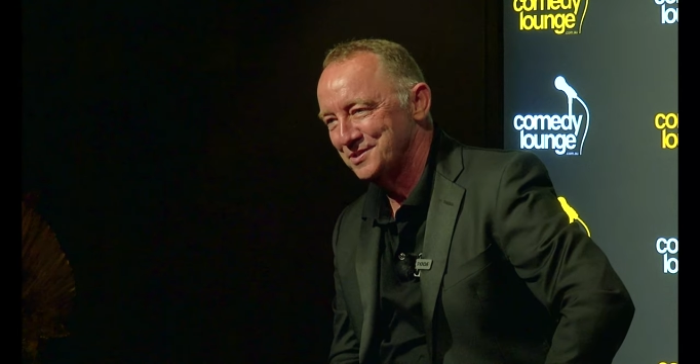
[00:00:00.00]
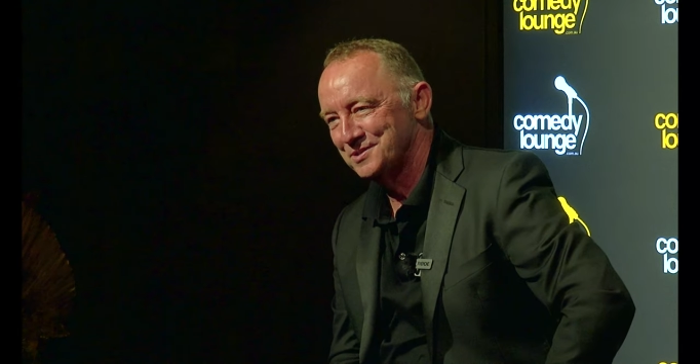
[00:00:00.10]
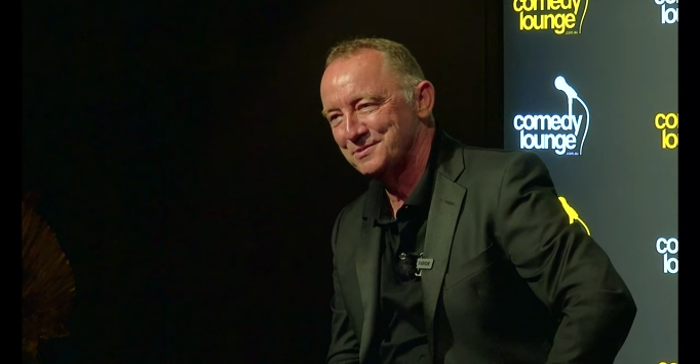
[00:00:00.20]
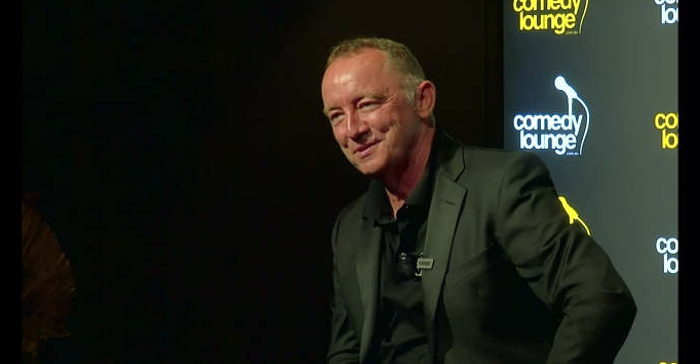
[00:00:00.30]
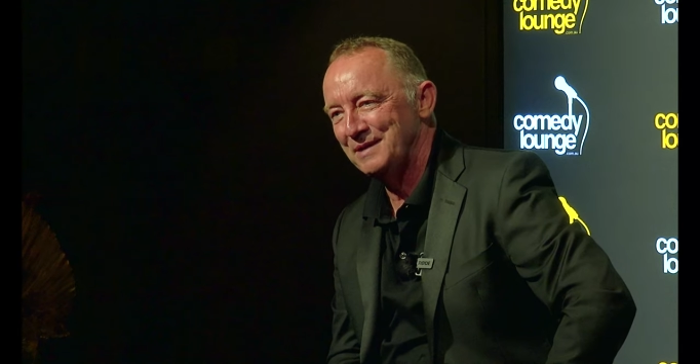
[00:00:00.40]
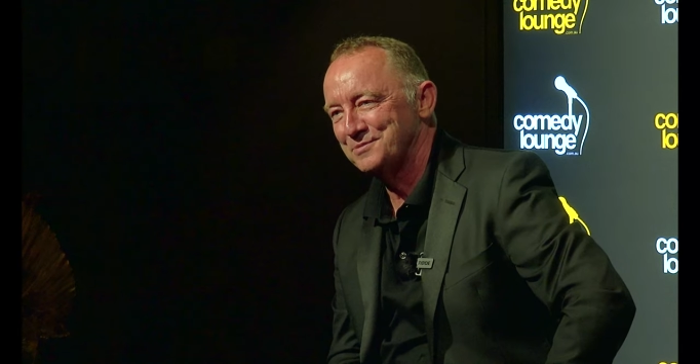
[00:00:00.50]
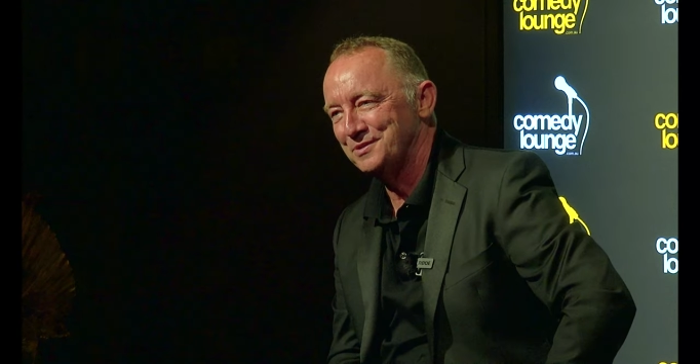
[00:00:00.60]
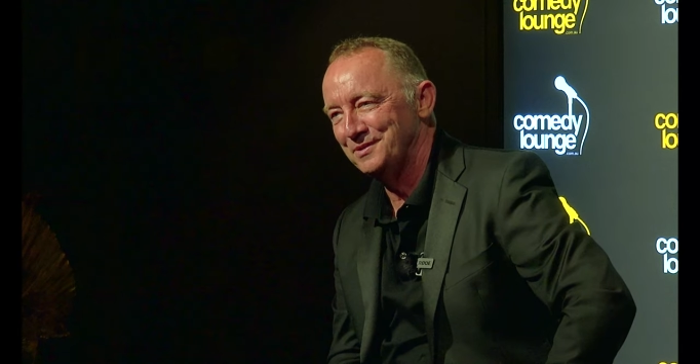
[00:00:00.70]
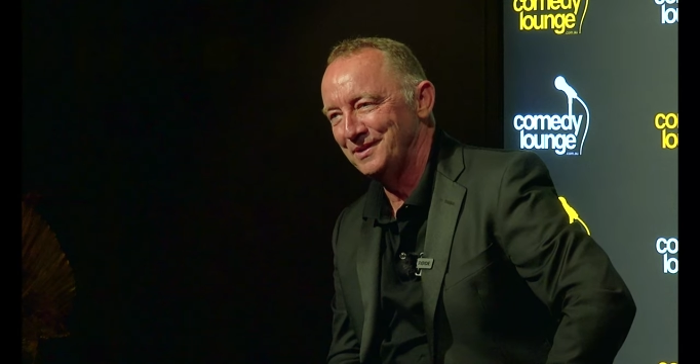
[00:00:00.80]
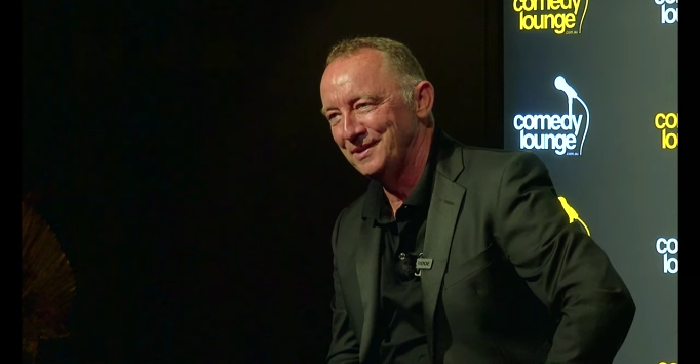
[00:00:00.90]
She's
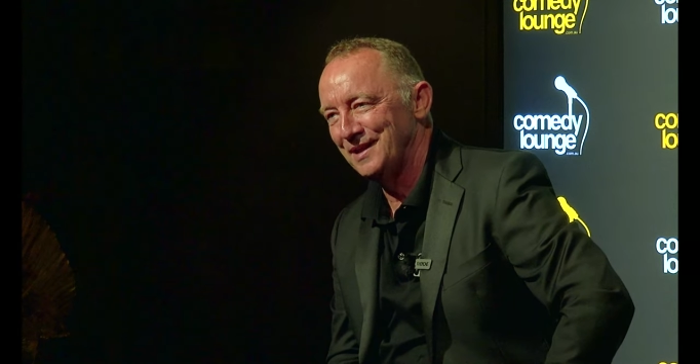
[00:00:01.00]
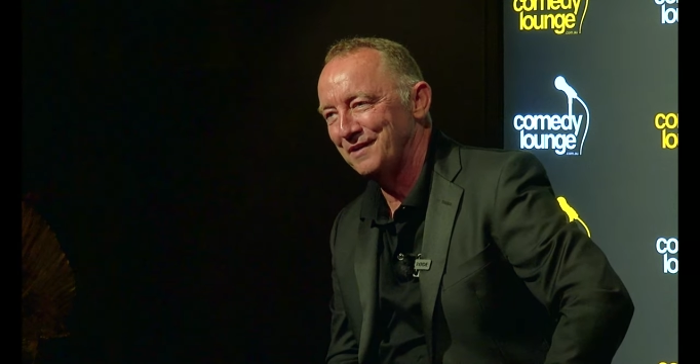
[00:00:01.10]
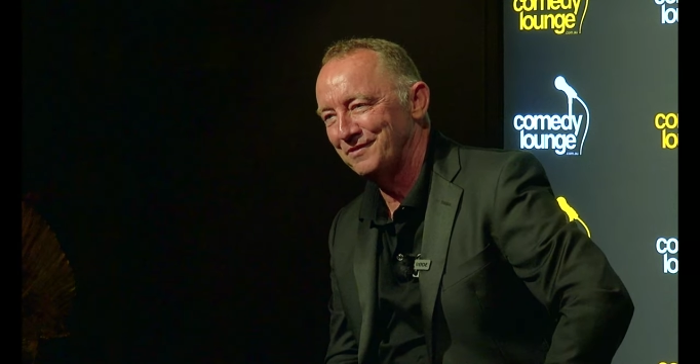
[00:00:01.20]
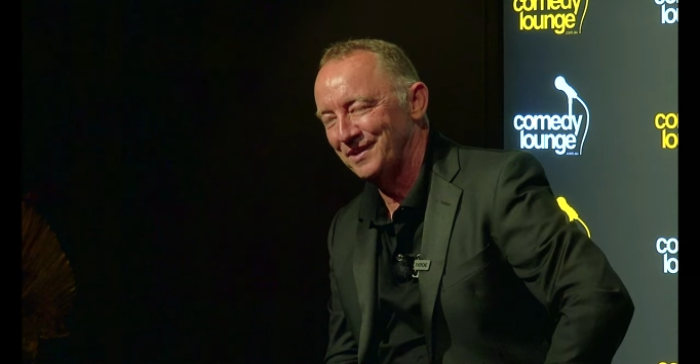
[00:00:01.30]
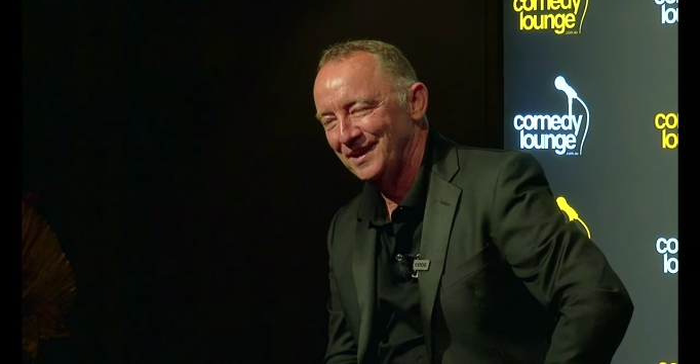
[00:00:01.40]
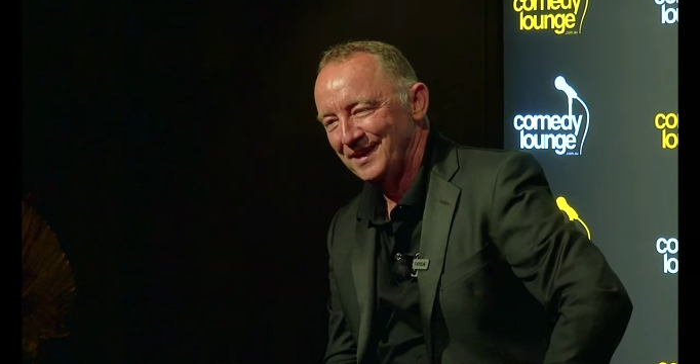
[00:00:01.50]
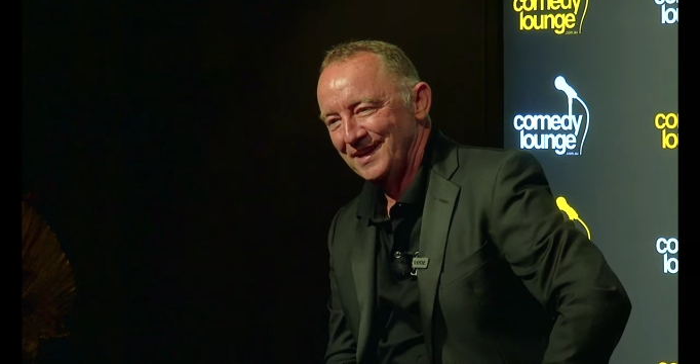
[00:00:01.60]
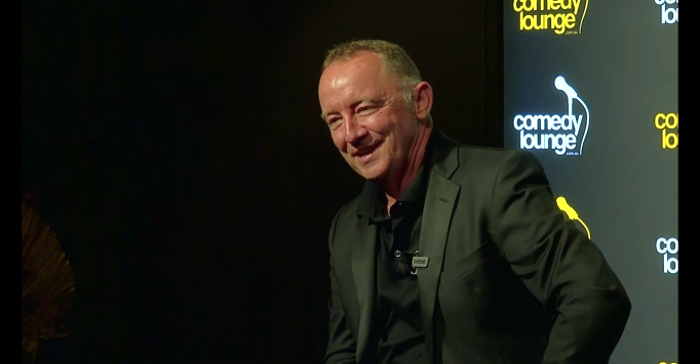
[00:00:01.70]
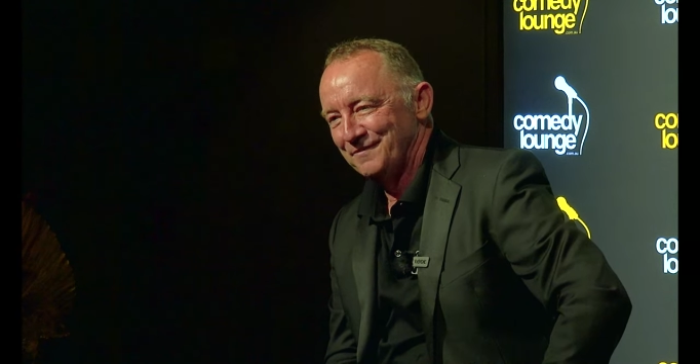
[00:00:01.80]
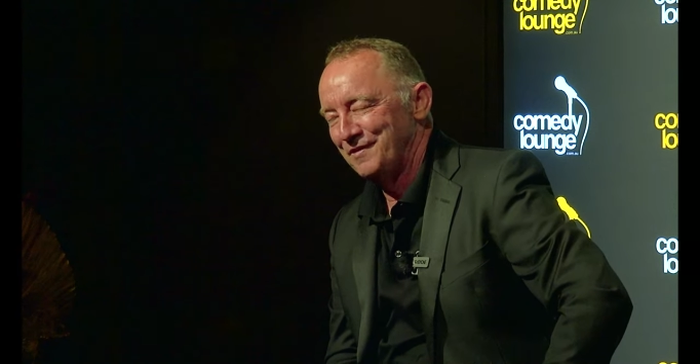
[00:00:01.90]
absolutely lovely,
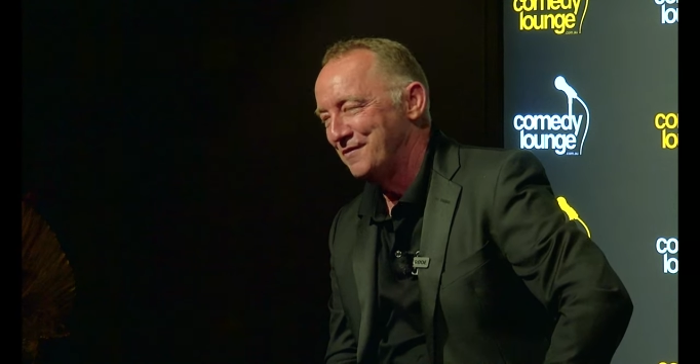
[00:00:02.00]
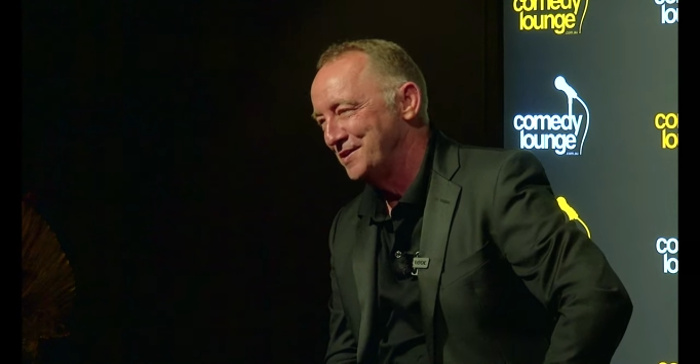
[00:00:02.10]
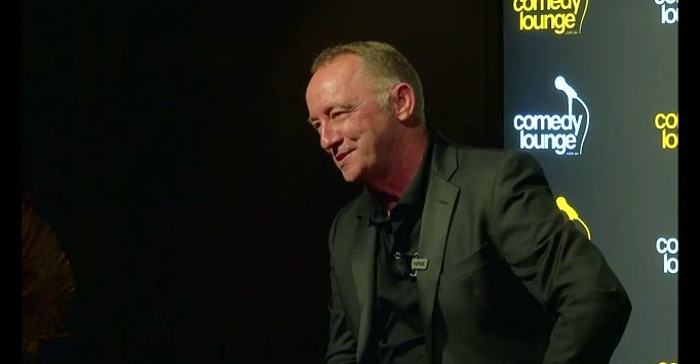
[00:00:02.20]
very